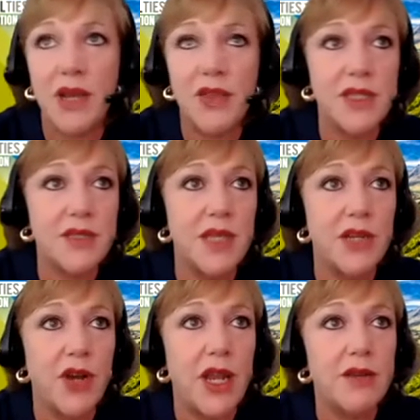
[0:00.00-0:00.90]
Nothing is
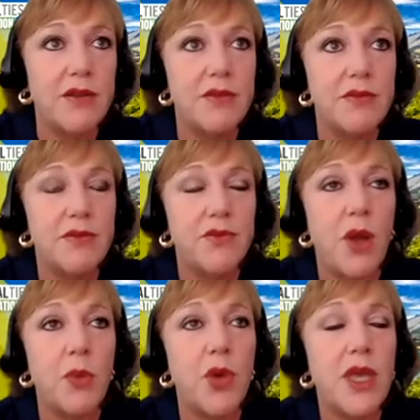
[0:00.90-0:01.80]
internet
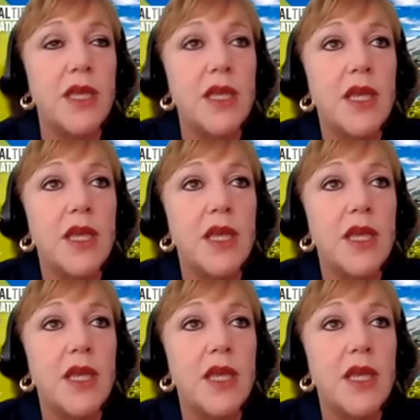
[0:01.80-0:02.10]
robbery.